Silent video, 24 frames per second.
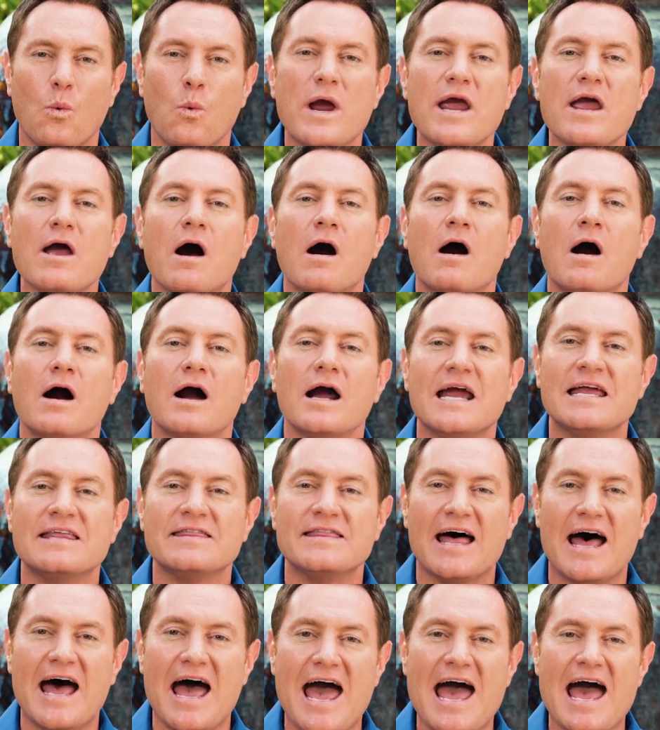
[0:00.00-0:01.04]
We are
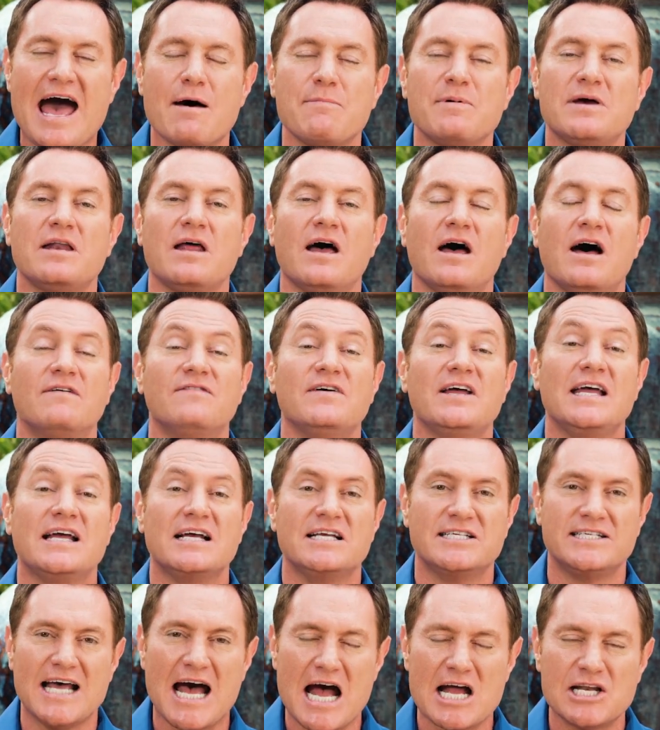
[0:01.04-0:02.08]
in the habit of
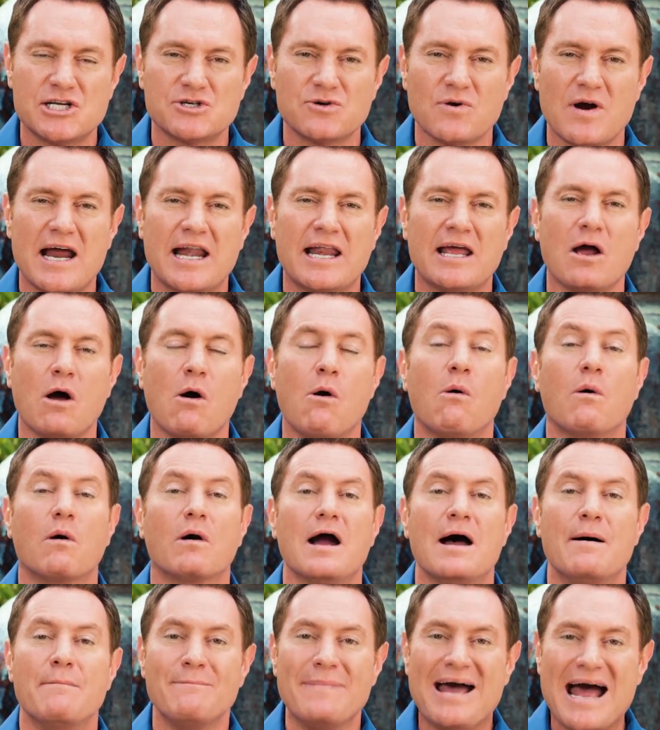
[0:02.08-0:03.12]
exaggerating or
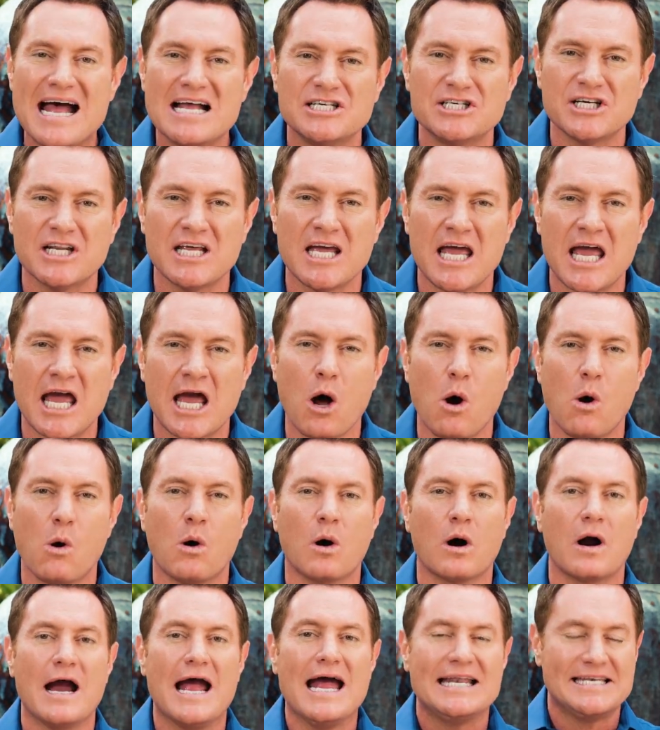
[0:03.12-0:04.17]
imagining
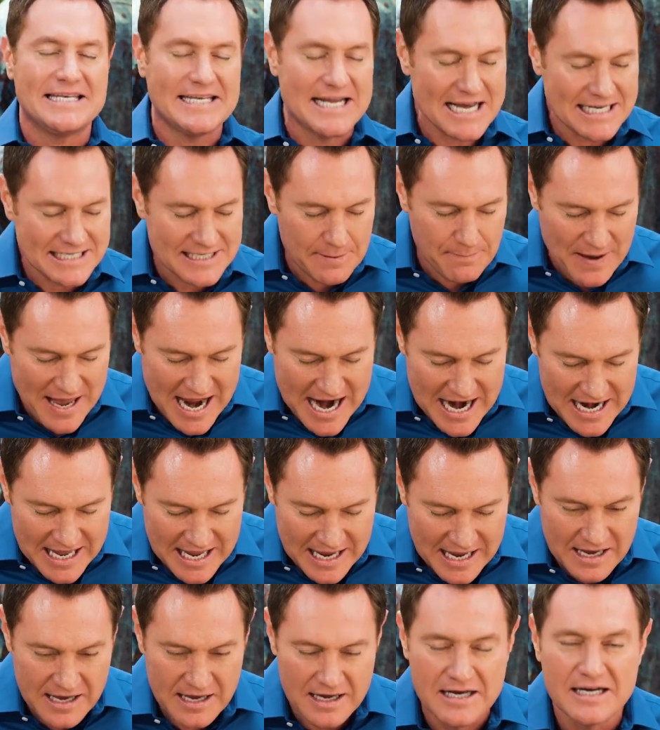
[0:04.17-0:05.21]
or
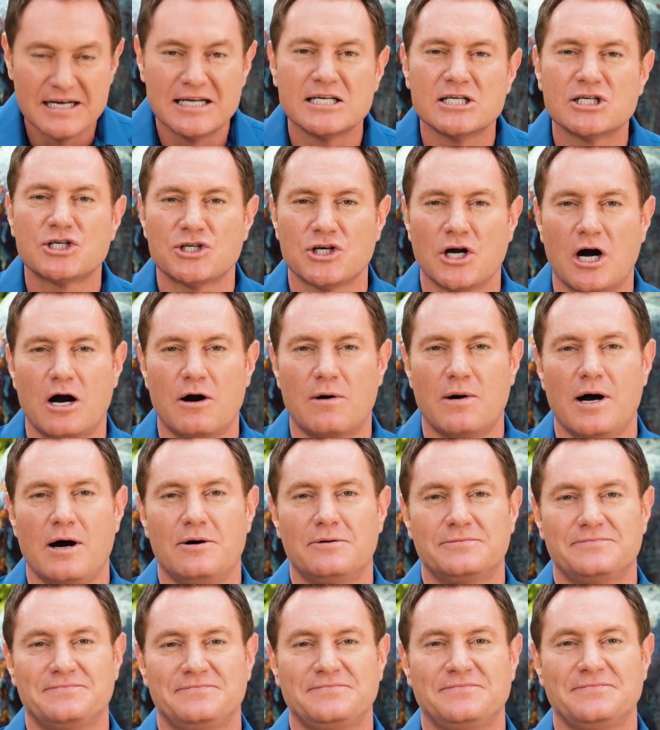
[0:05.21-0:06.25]
anticipating sorrow.
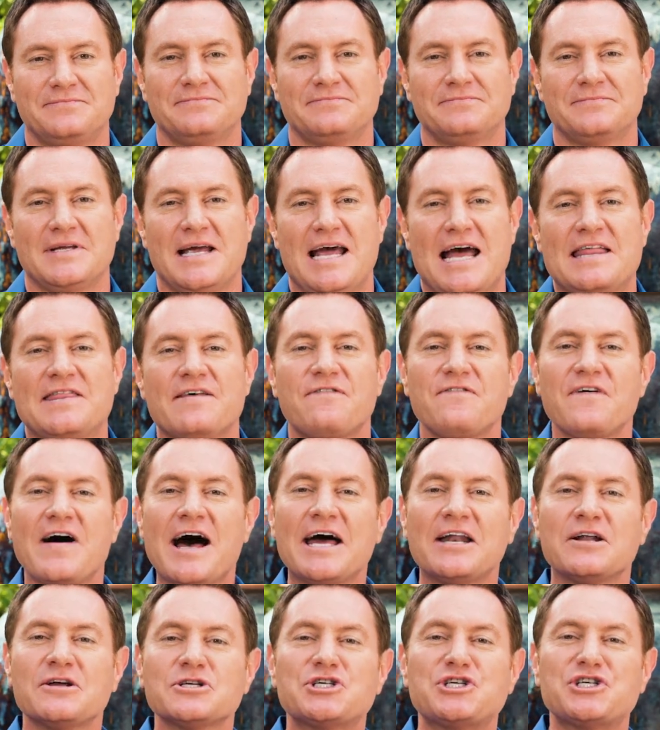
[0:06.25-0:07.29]
And the
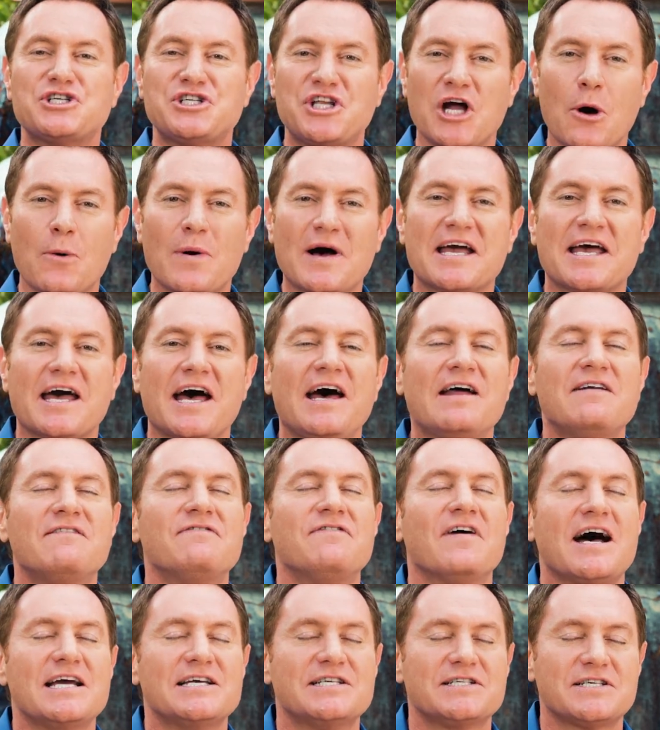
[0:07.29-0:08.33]
final Stoic
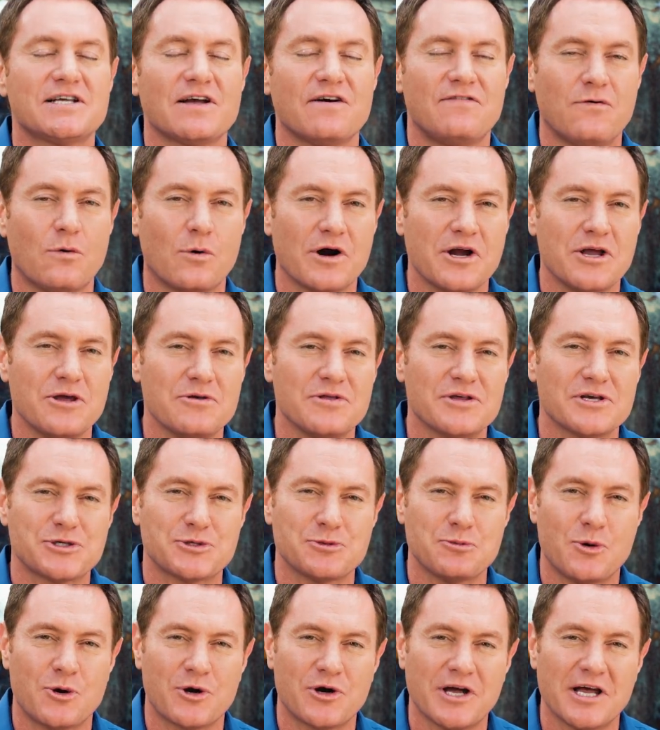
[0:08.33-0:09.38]
advice for you
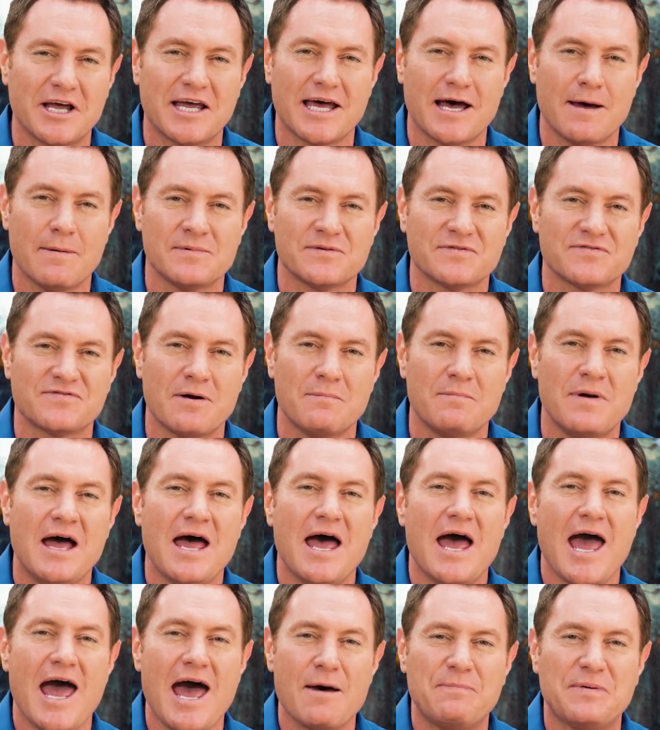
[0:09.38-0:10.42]
this morning comes from
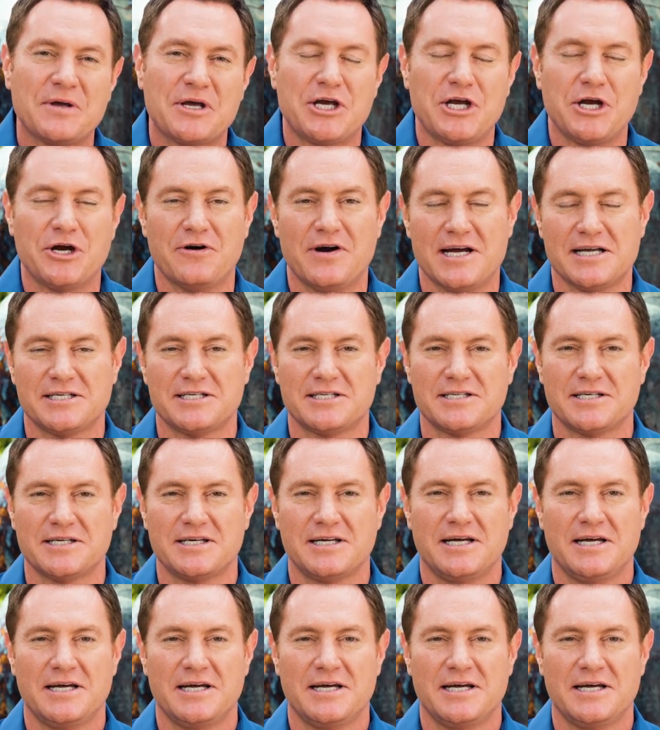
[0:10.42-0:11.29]
Epicurus.